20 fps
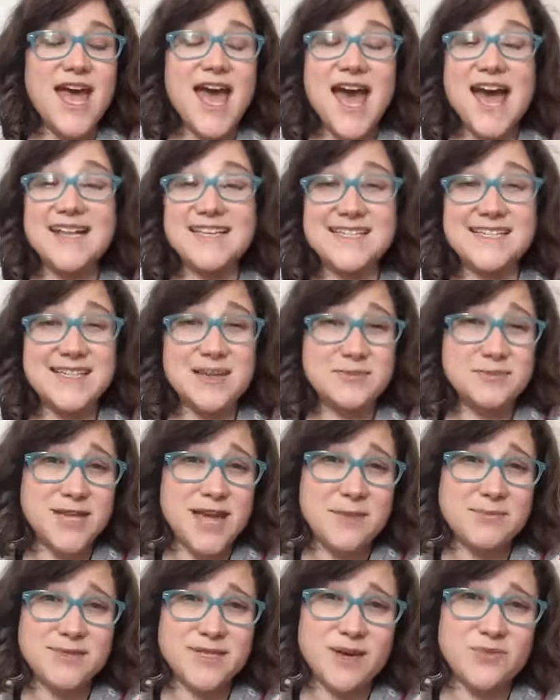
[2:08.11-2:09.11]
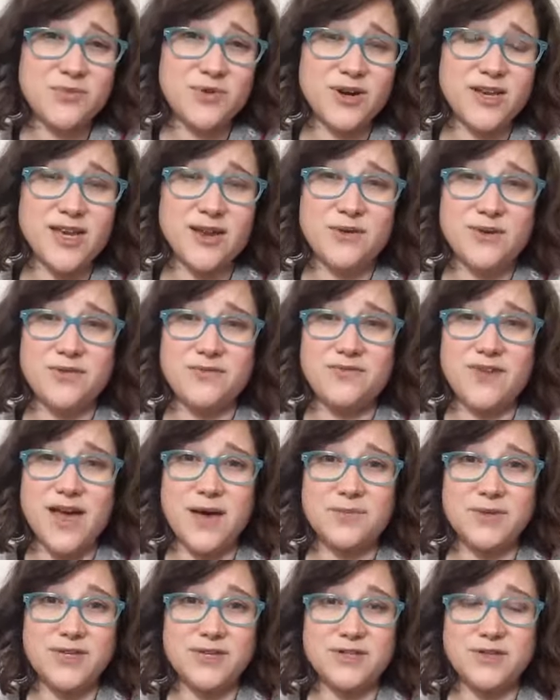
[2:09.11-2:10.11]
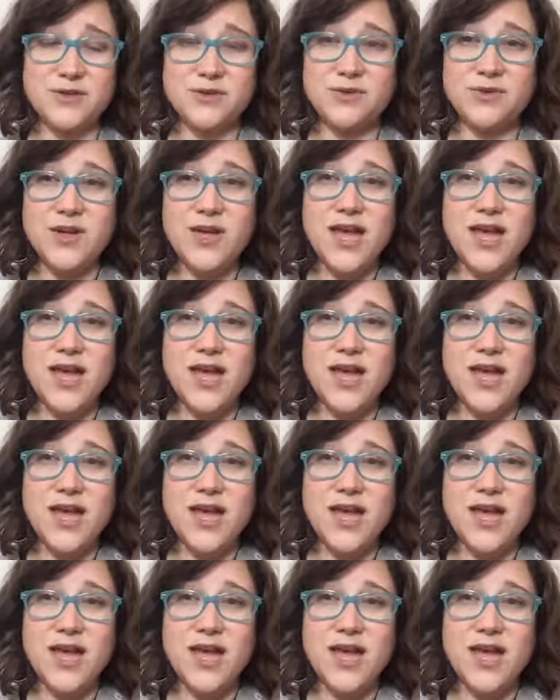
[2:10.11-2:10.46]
and sometimes I'm working with families who